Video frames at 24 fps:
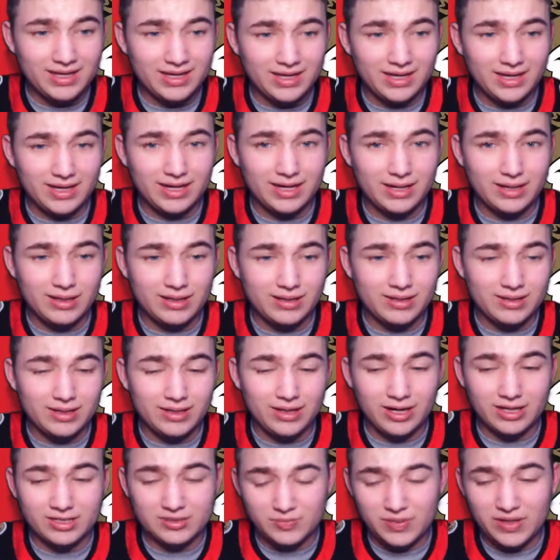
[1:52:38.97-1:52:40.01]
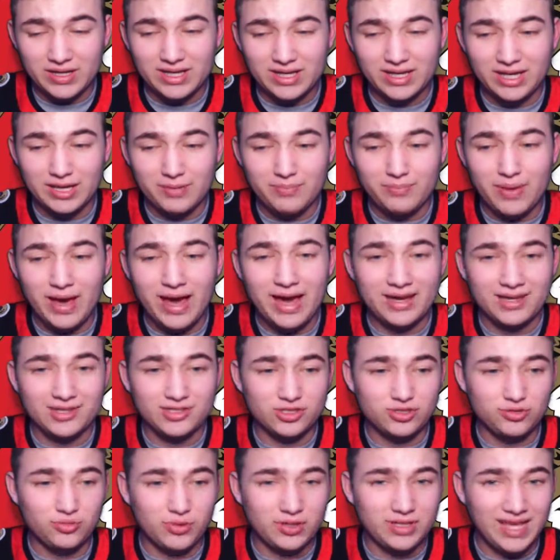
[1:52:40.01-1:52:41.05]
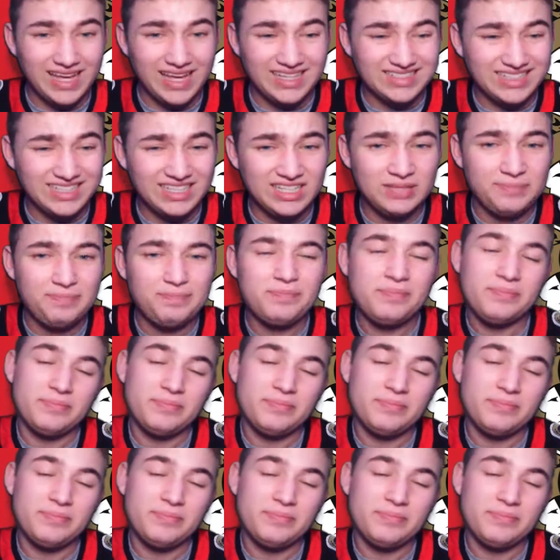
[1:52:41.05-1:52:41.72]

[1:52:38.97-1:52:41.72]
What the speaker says: us picking him back in 2018.